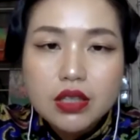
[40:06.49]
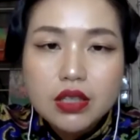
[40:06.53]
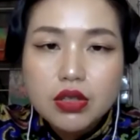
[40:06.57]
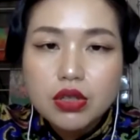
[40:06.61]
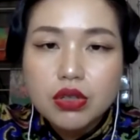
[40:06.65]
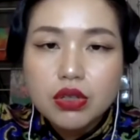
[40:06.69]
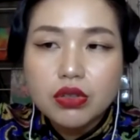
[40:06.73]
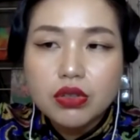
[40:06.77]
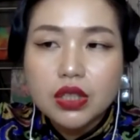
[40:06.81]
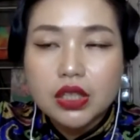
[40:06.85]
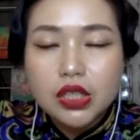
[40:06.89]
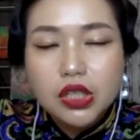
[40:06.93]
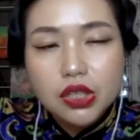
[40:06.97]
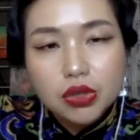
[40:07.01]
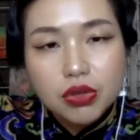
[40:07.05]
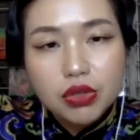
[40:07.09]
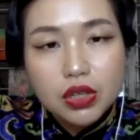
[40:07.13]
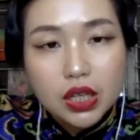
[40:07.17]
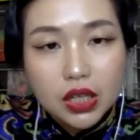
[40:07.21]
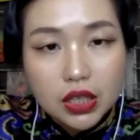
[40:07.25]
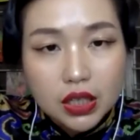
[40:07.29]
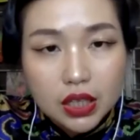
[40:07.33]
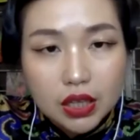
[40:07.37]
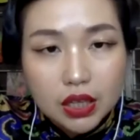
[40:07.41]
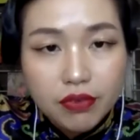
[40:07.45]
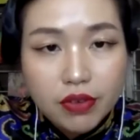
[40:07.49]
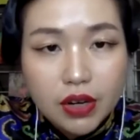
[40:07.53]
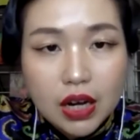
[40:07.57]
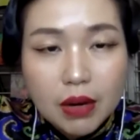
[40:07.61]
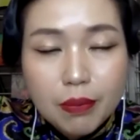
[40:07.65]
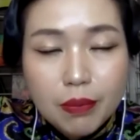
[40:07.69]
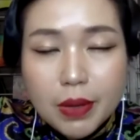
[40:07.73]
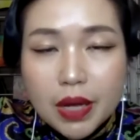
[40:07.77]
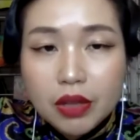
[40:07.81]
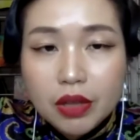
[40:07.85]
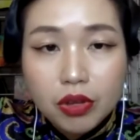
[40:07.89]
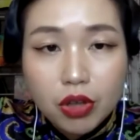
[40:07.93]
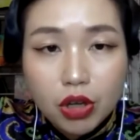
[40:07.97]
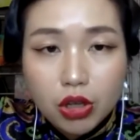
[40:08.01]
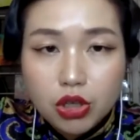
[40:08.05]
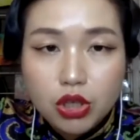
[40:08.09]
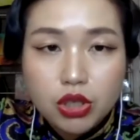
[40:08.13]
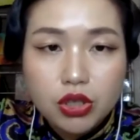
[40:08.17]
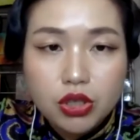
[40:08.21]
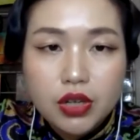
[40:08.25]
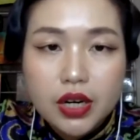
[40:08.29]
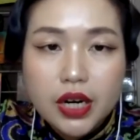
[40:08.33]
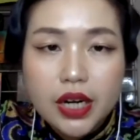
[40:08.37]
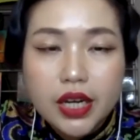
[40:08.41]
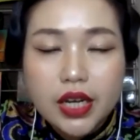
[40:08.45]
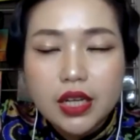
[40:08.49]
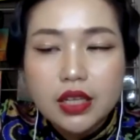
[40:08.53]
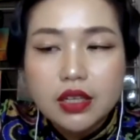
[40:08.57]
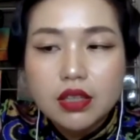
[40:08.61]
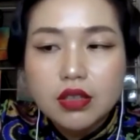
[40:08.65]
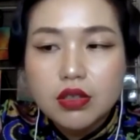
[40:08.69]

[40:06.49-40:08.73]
So they're just going to give up and not try it.